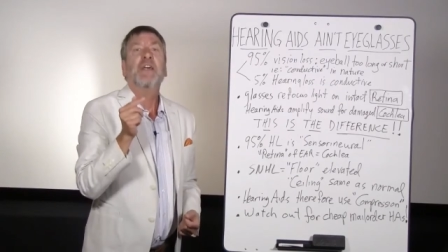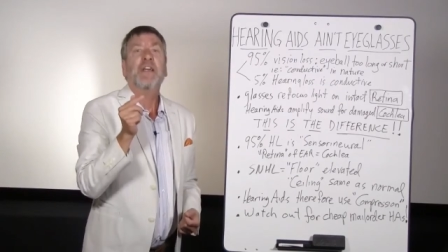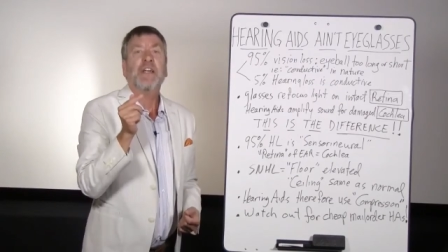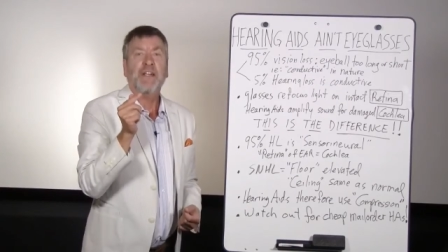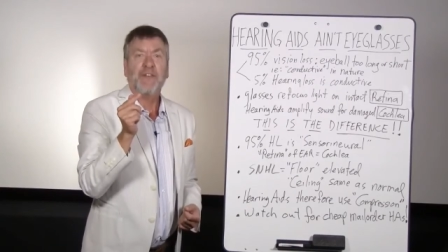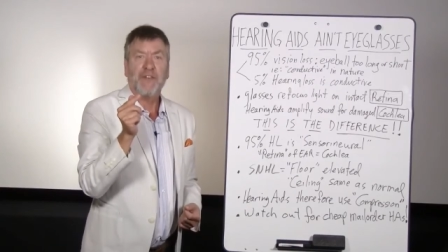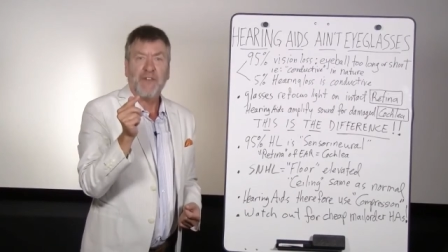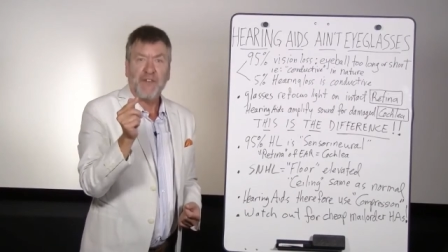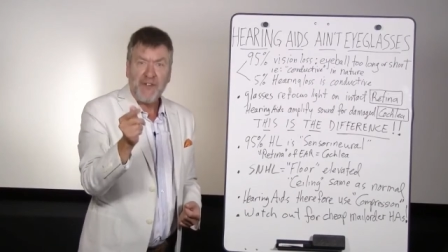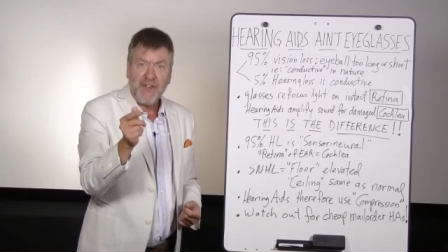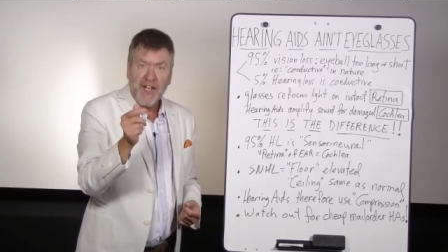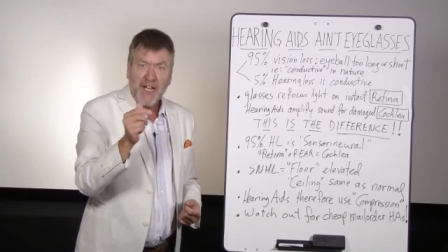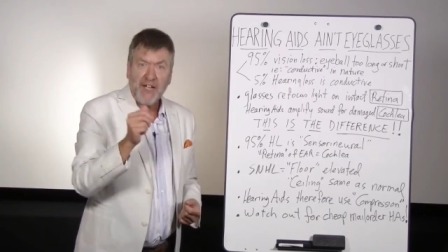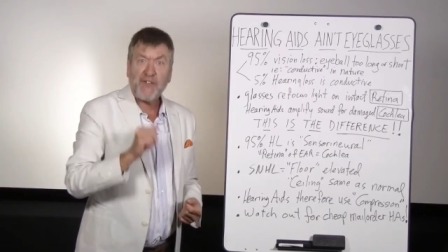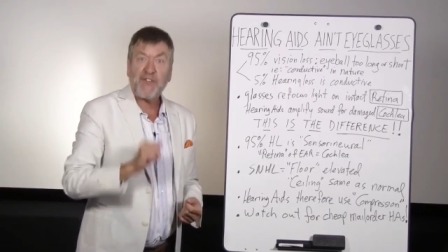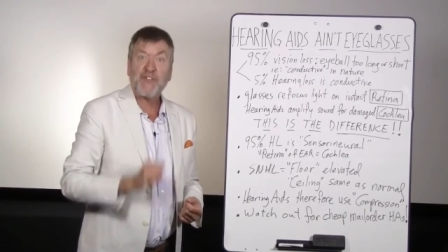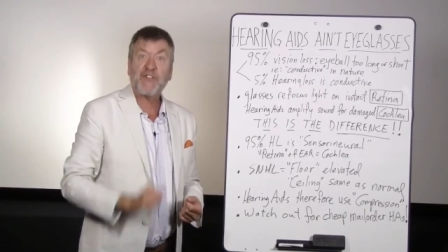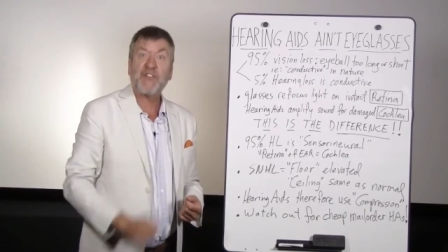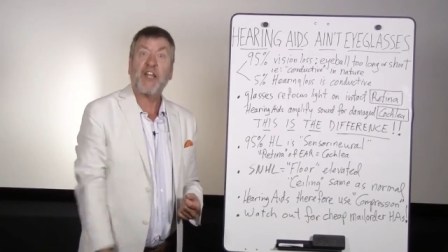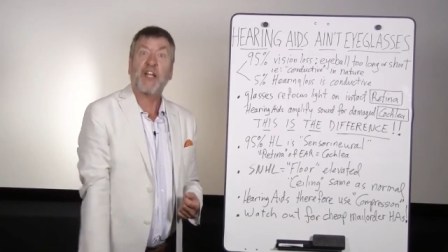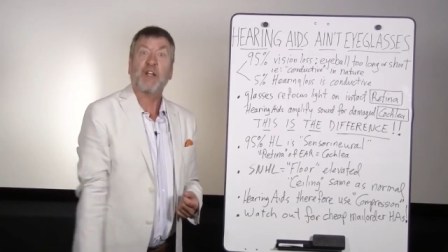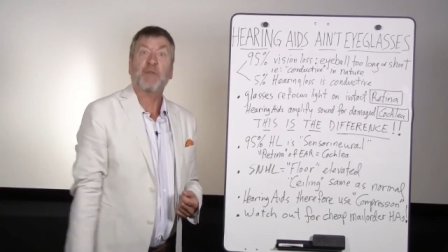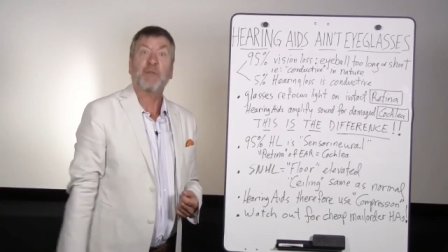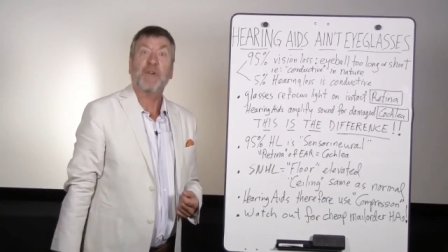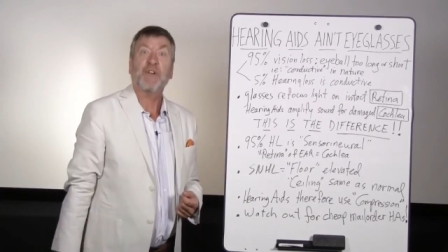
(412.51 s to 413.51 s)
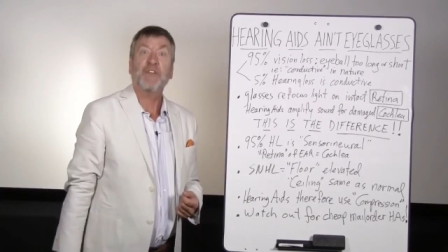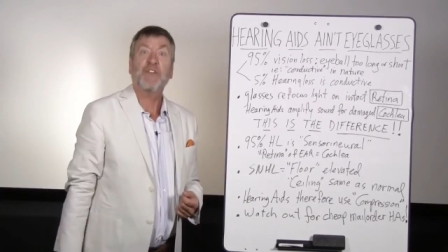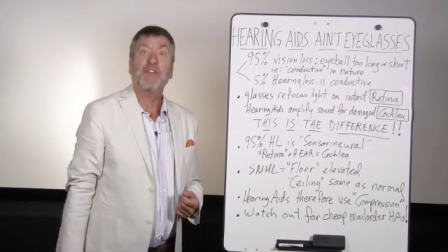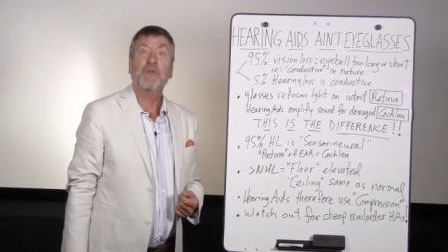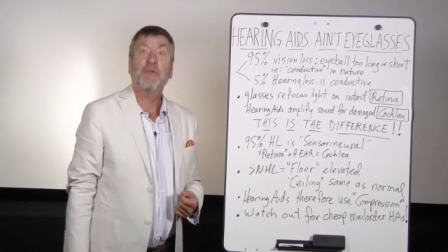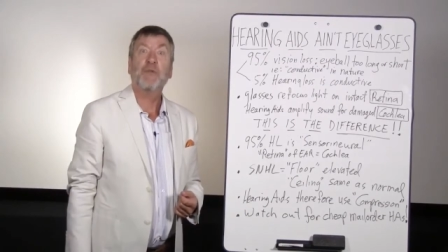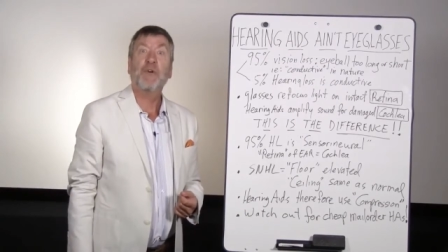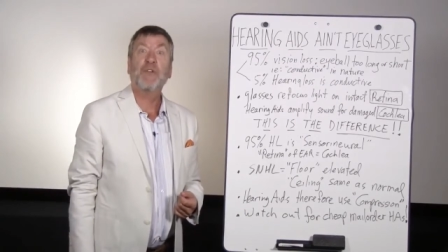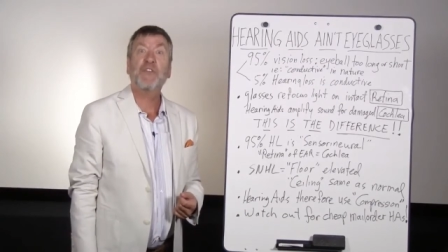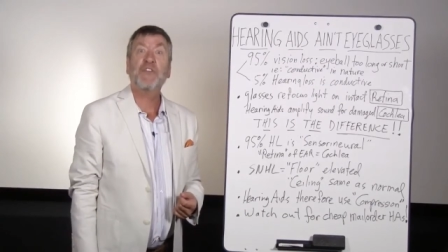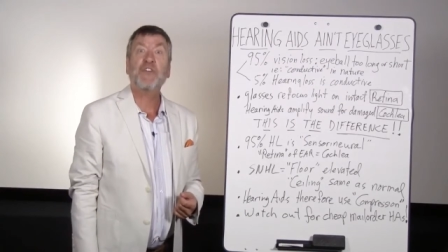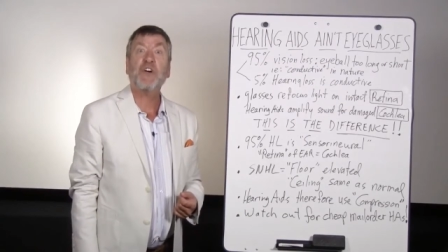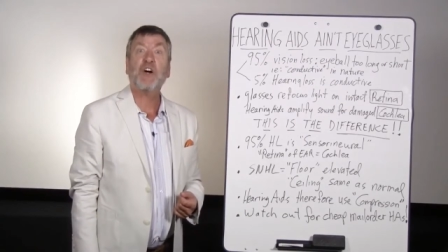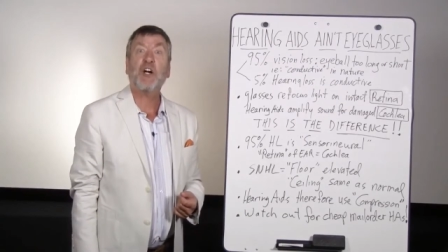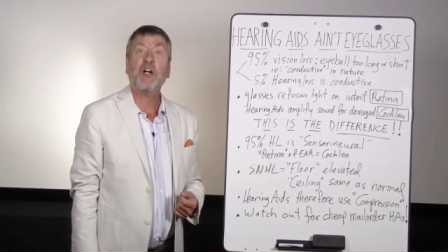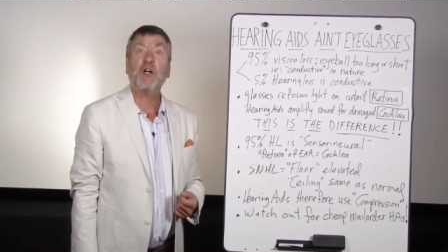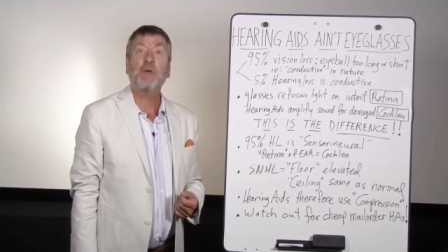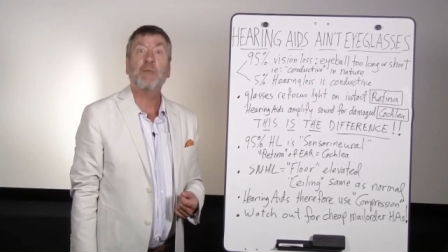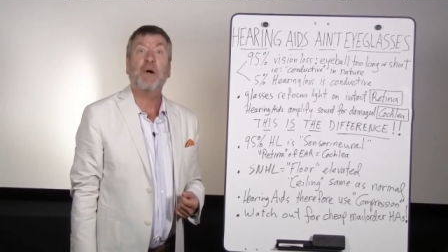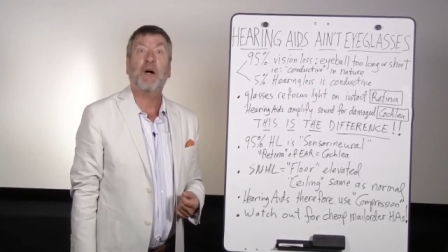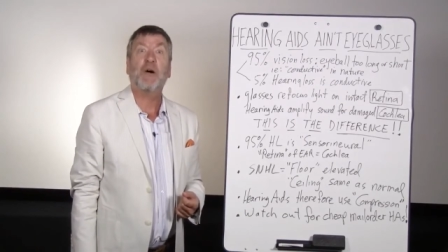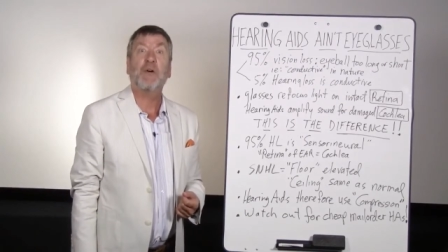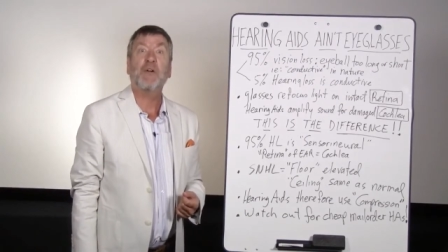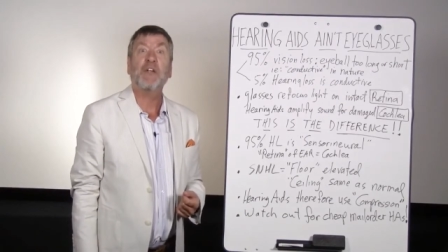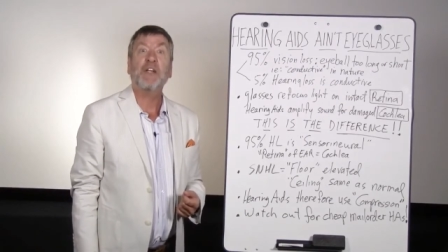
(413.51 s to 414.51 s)
In the next segment, we'll talk
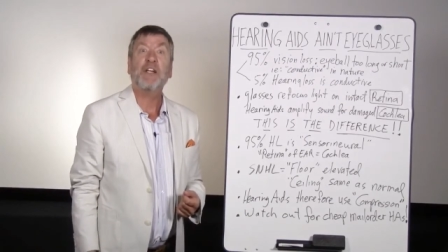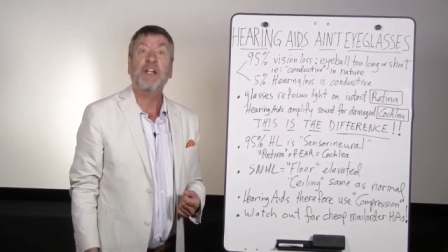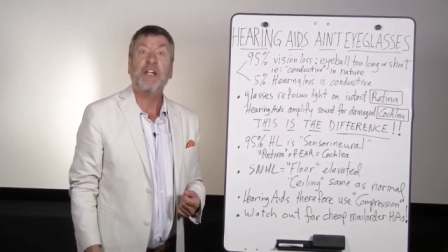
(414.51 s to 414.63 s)
about